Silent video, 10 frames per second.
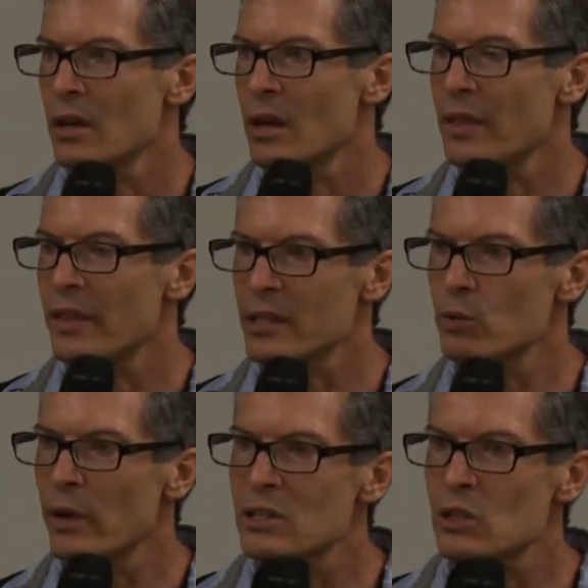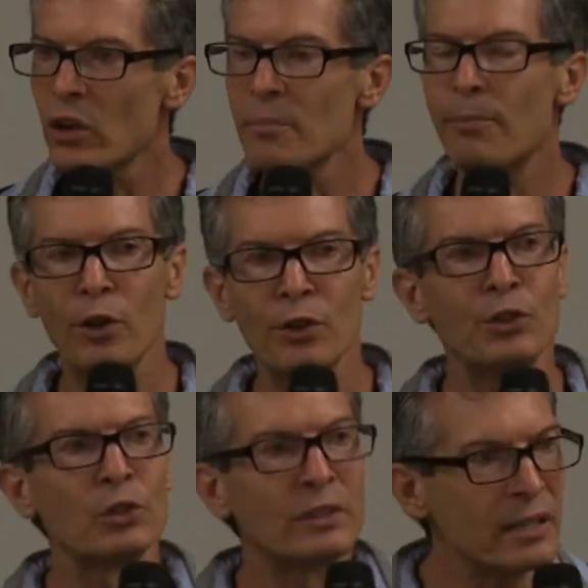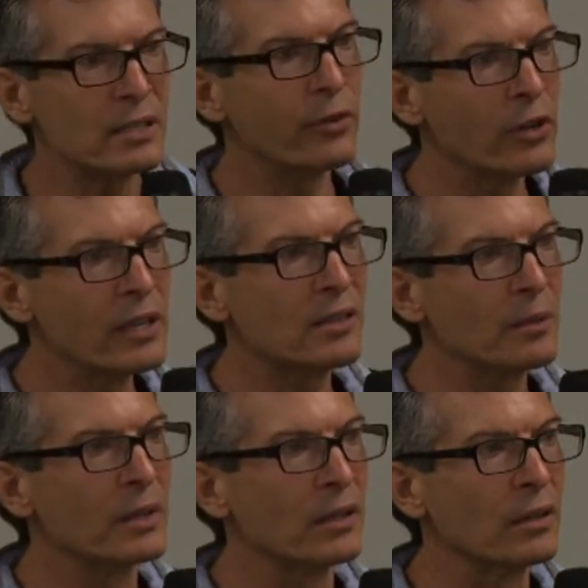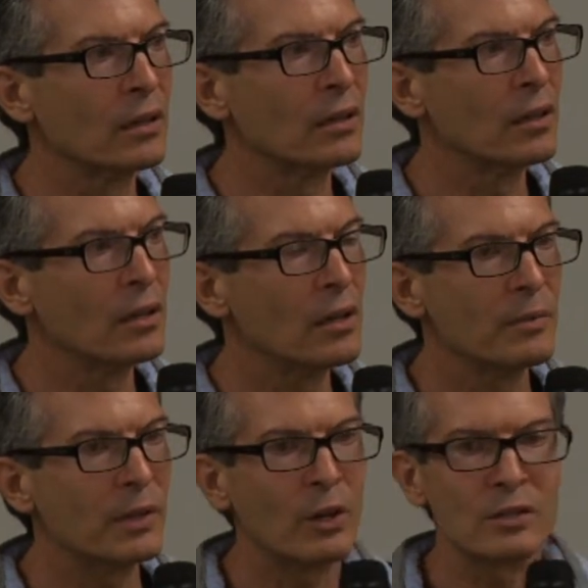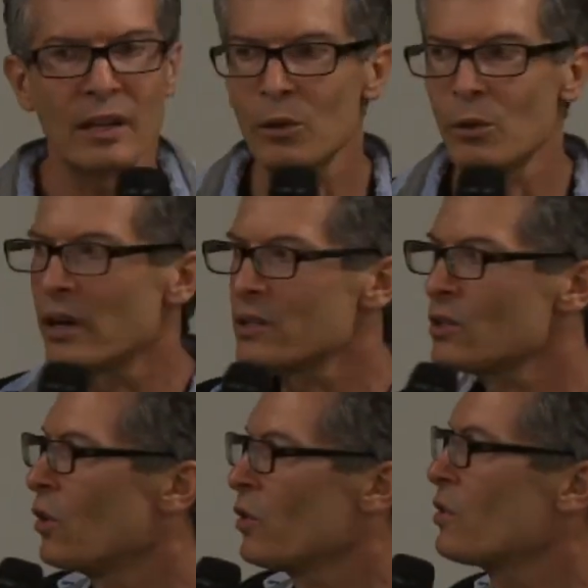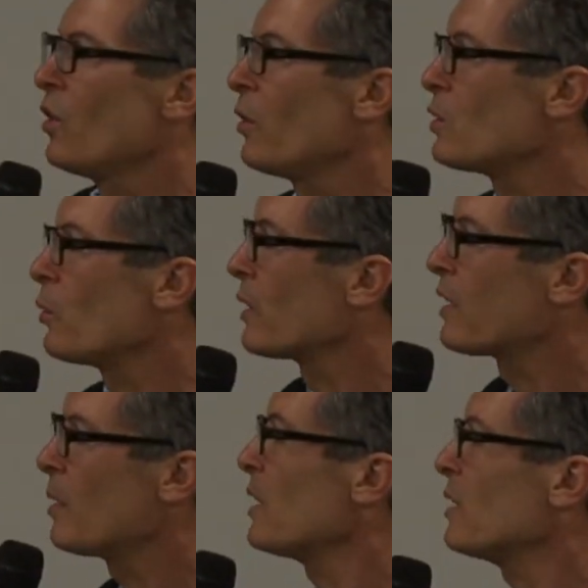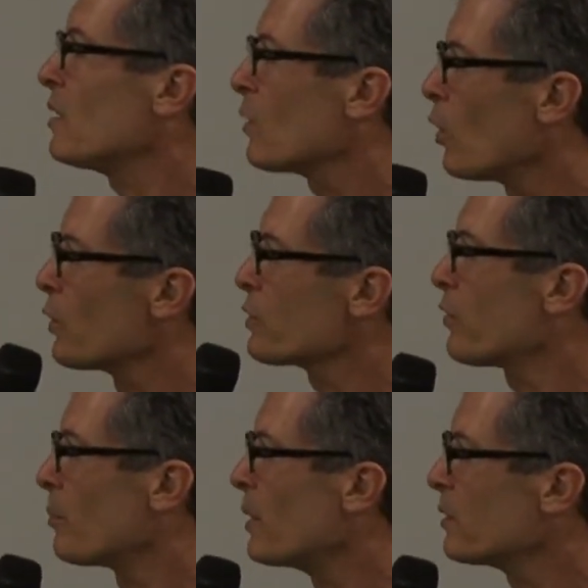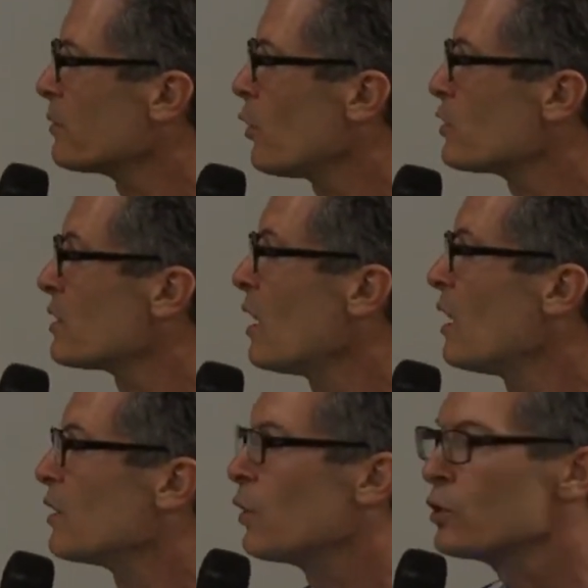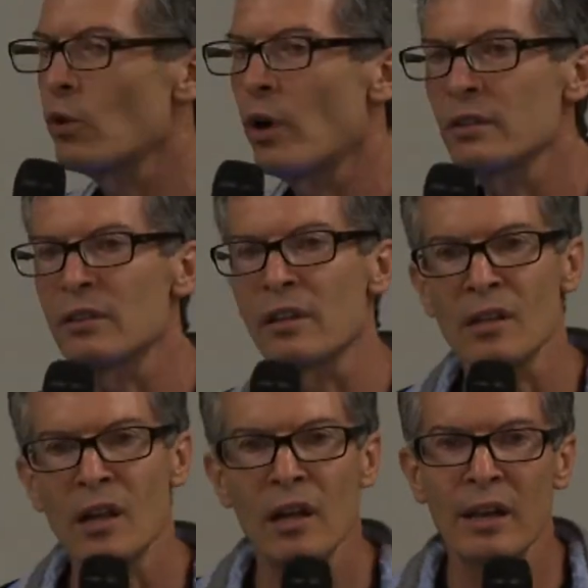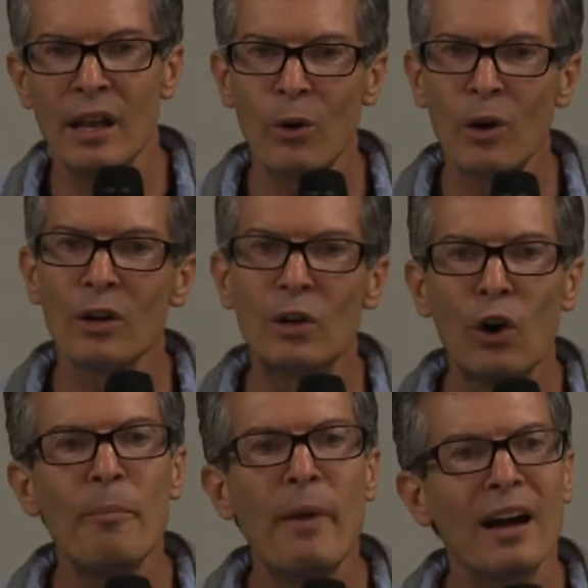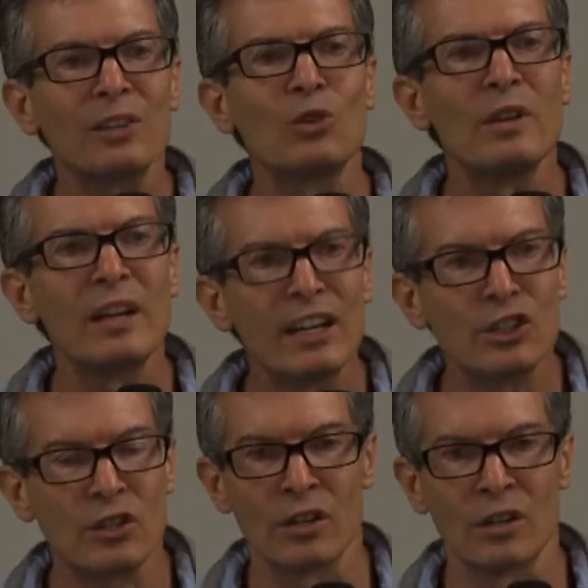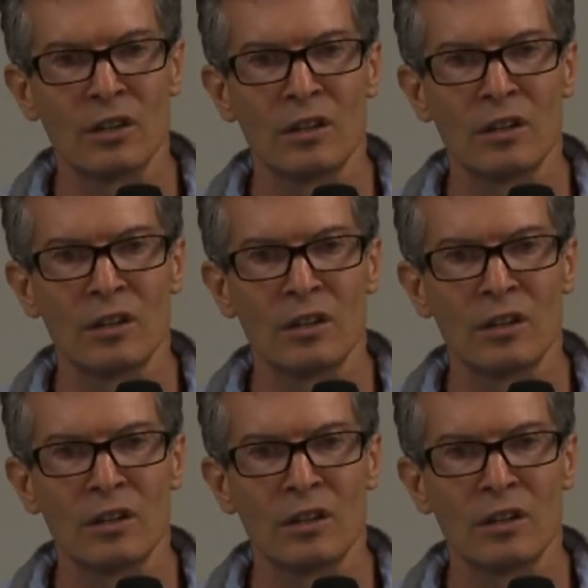And that's why it's so important to test for histamine, because otherwise you don't know and you will keep eating all those fermented foods in huge quantities. Now, go back to nature.